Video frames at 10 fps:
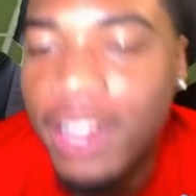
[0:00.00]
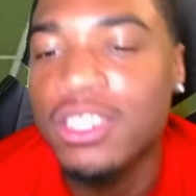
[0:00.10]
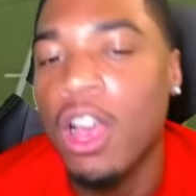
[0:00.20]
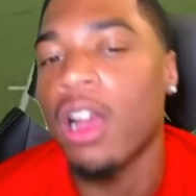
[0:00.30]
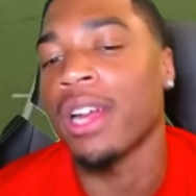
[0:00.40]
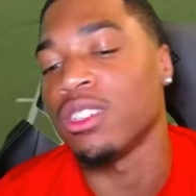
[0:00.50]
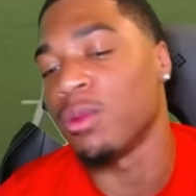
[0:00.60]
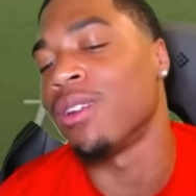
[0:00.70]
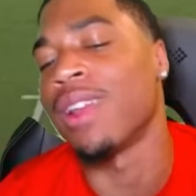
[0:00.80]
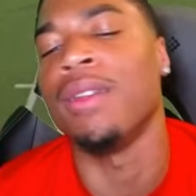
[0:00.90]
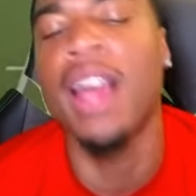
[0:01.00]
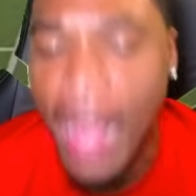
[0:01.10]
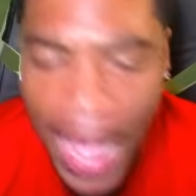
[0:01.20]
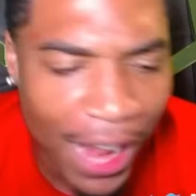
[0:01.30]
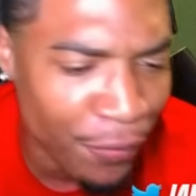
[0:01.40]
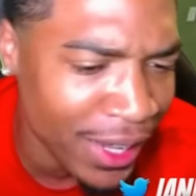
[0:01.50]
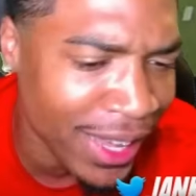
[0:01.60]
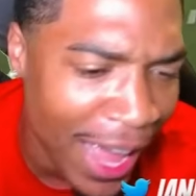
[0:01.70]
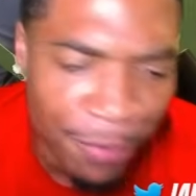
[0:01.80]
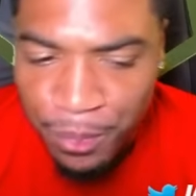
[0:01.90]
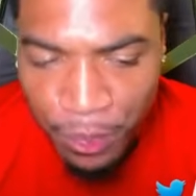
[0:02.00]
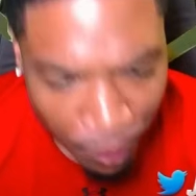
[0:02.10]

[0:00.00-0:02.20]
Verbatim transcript: Tar Heels, bro. Now, look, I ain't for the cap.